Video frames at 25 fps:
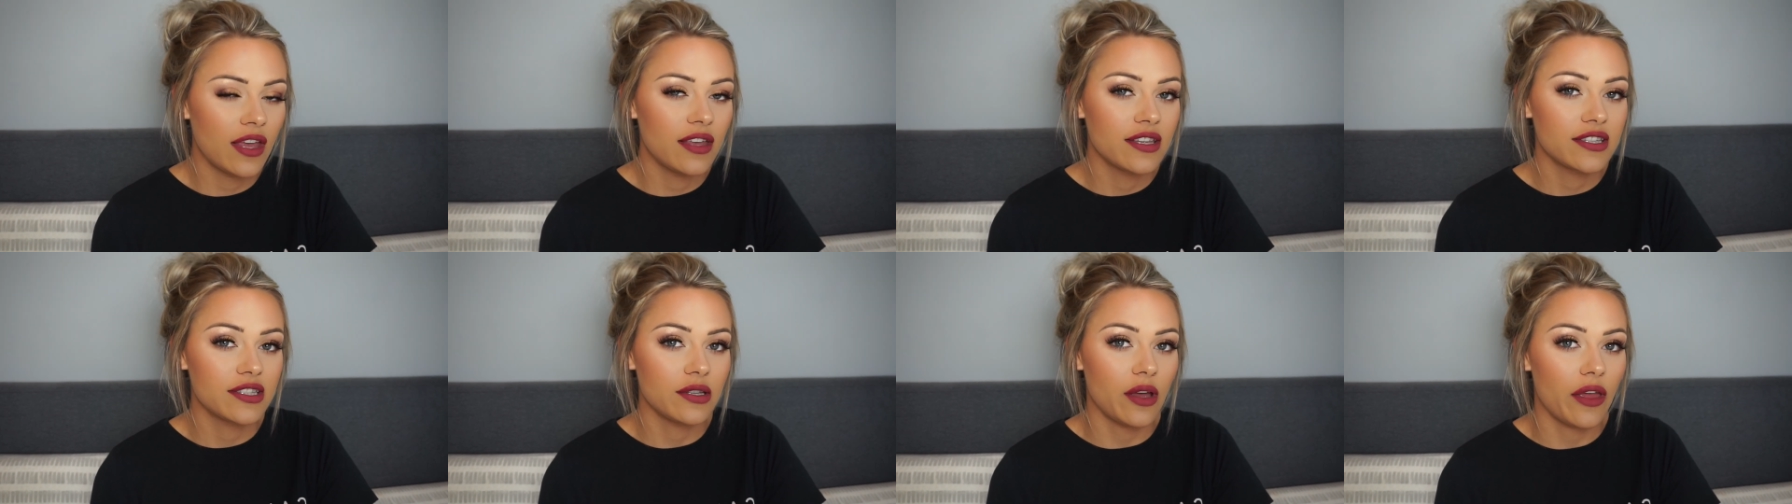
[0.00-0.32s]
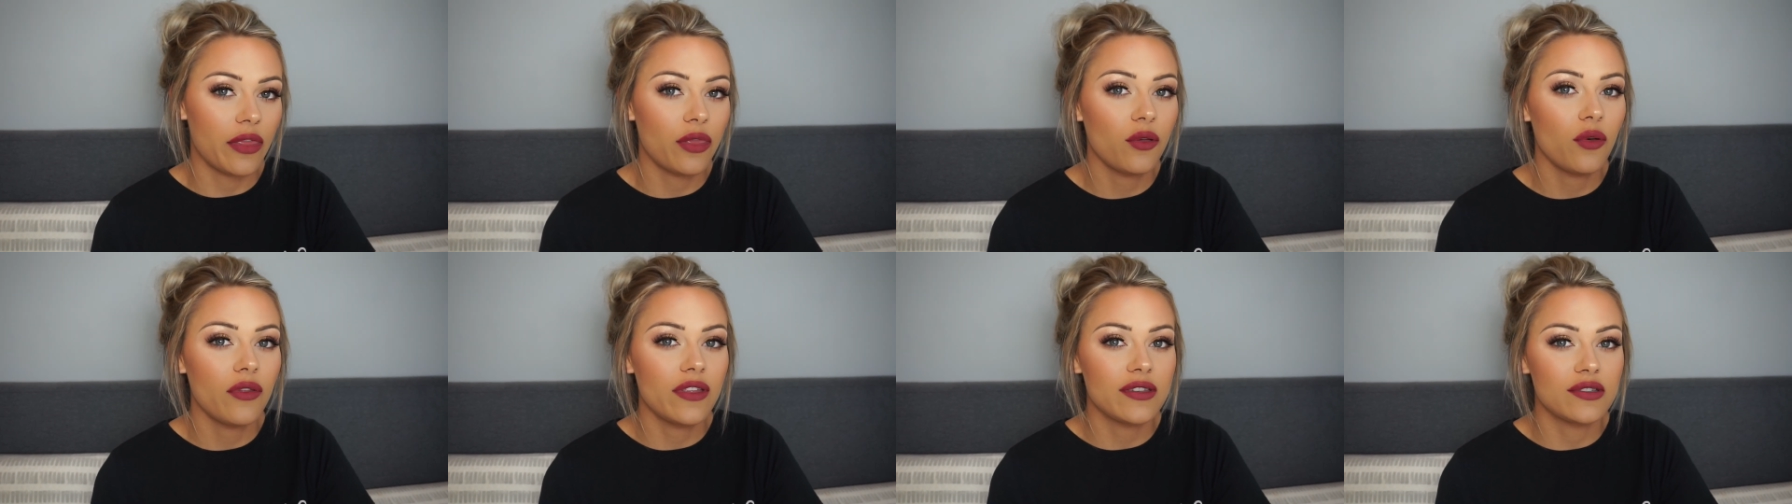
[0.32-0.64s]
so I
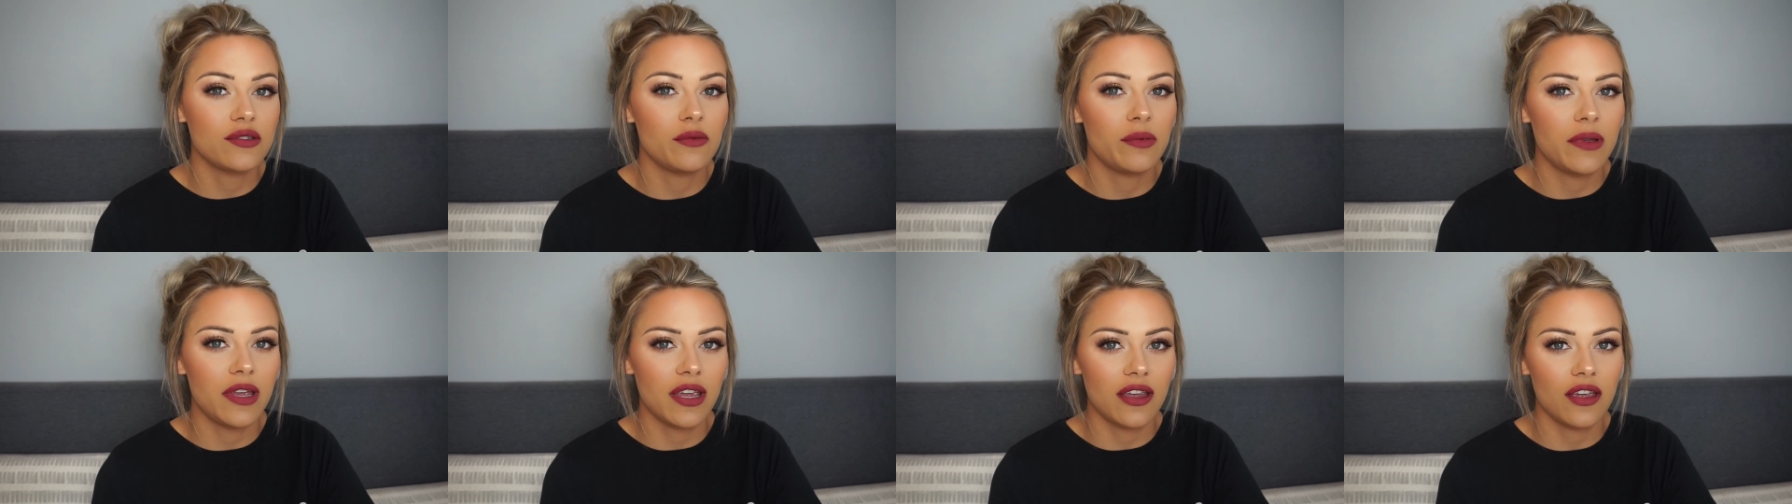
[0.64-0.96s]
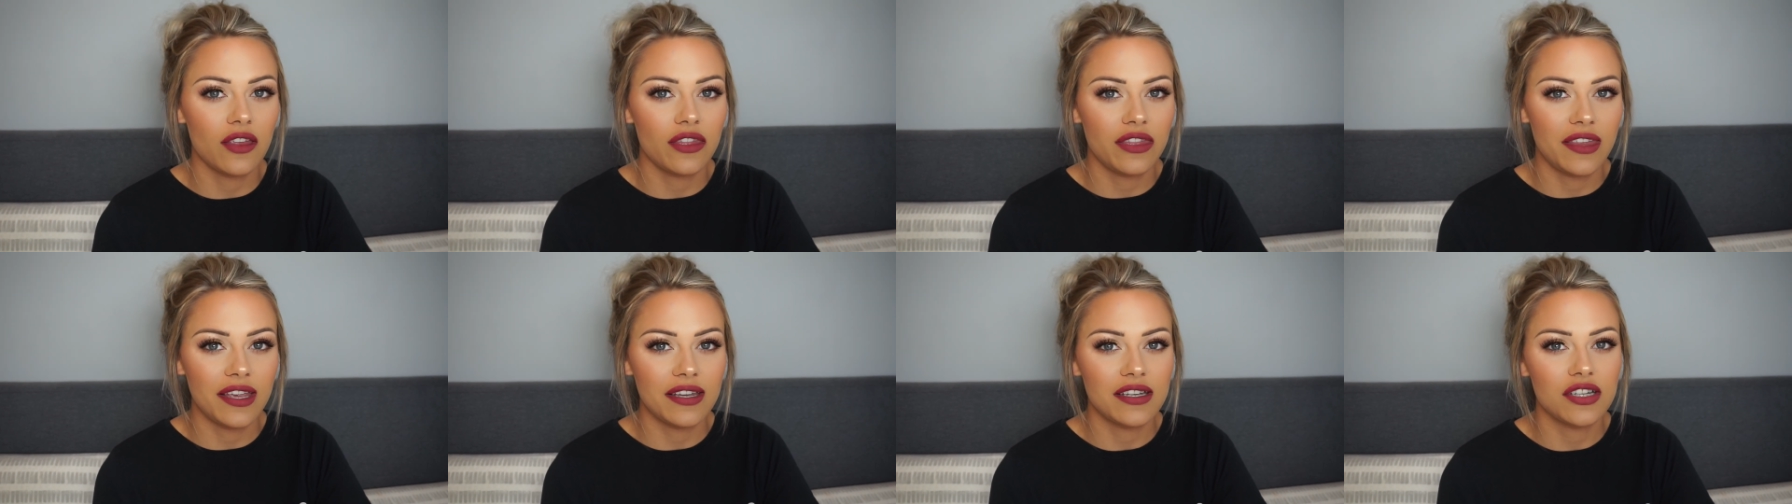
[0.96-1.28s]
thought this would be a
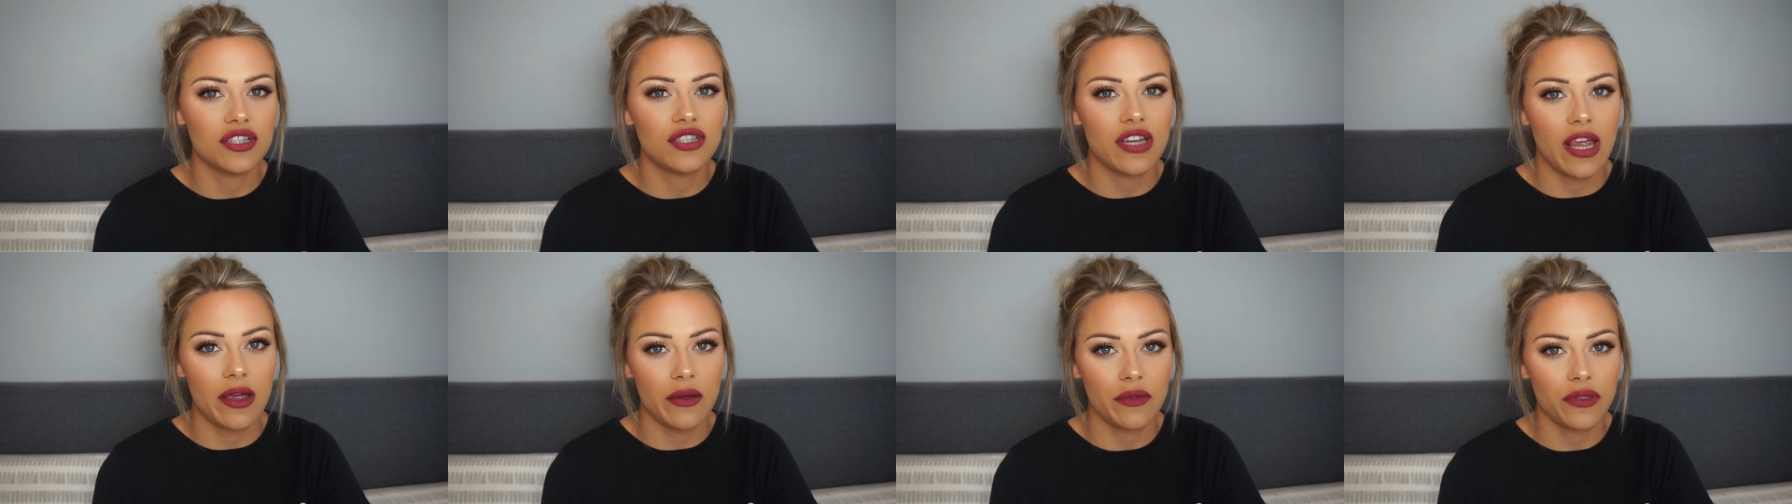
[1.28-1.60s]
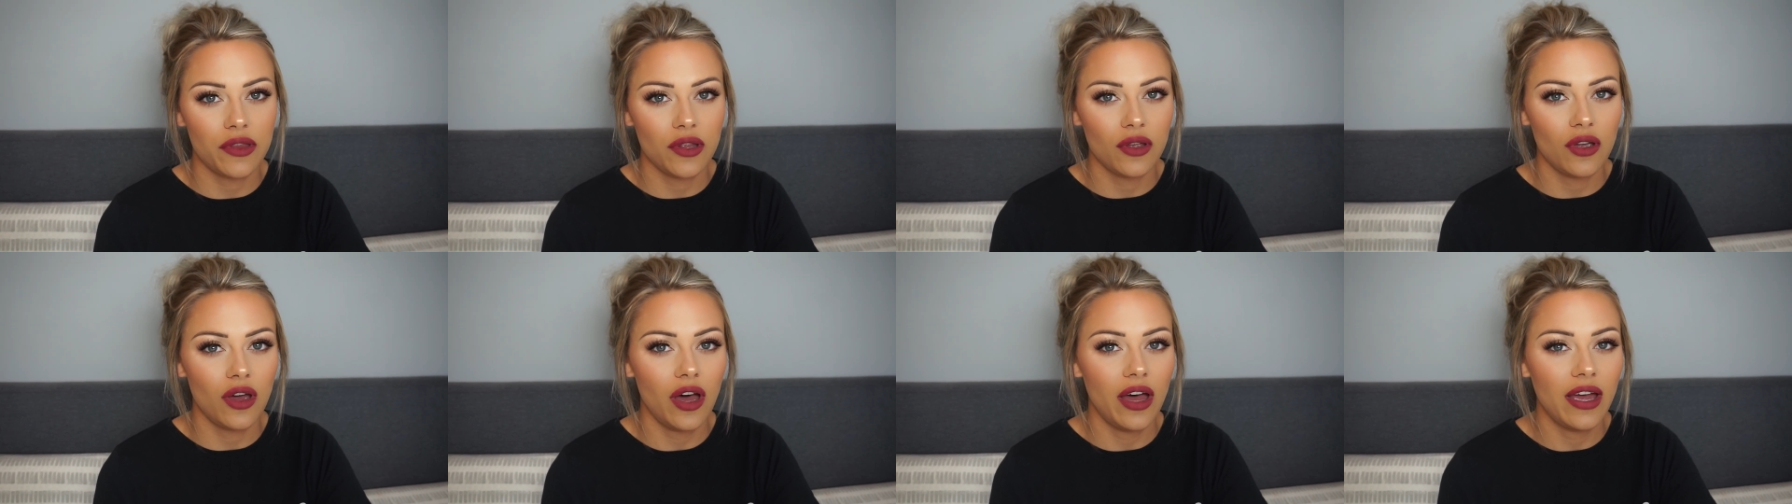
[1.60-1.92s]
good thing to share with
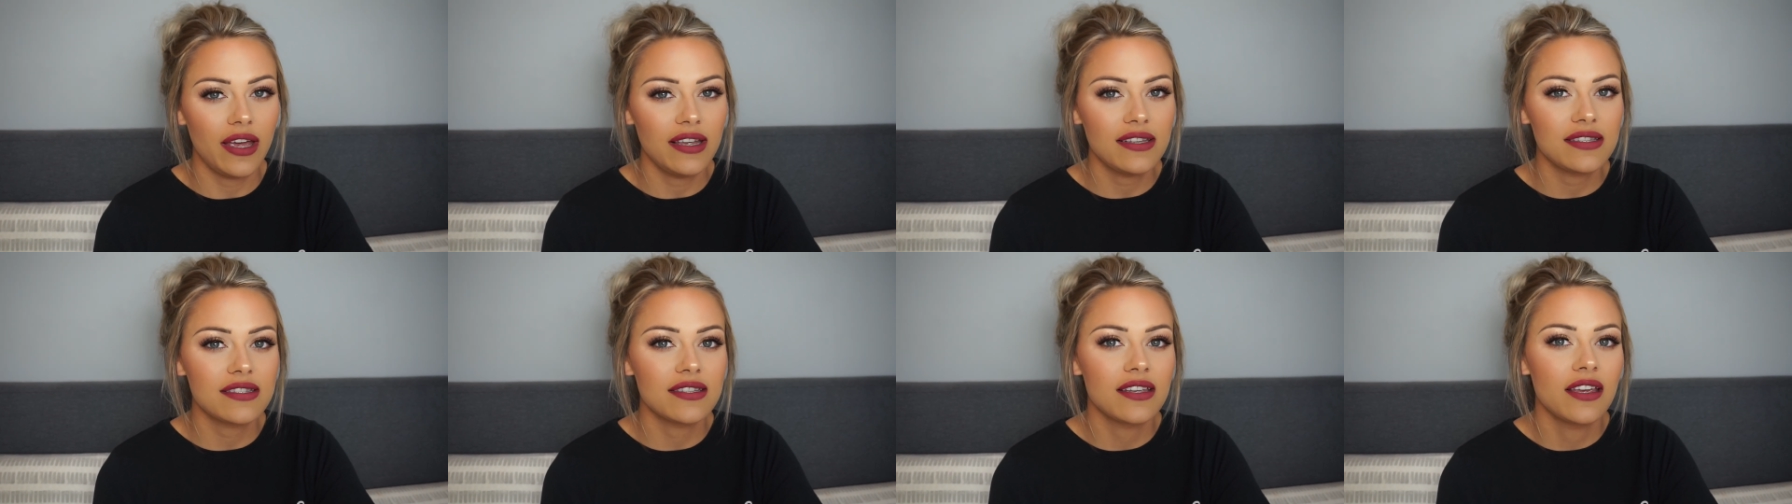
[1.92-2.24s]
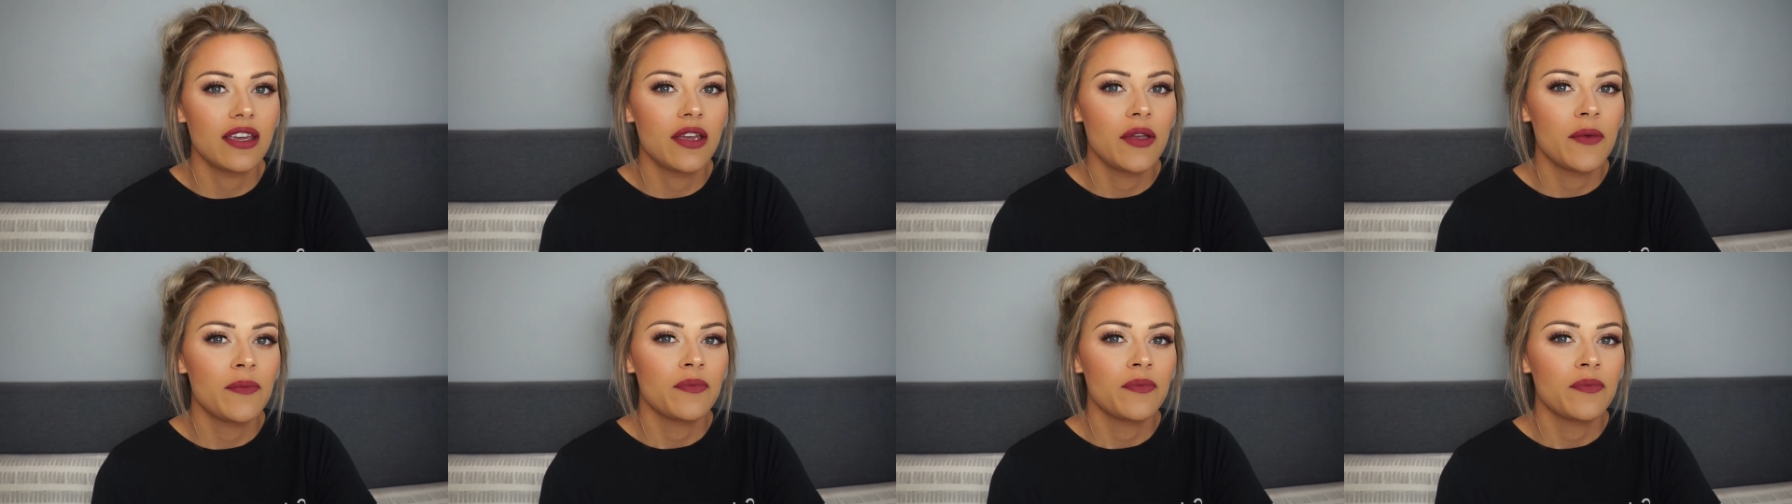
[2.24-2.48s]
you guys.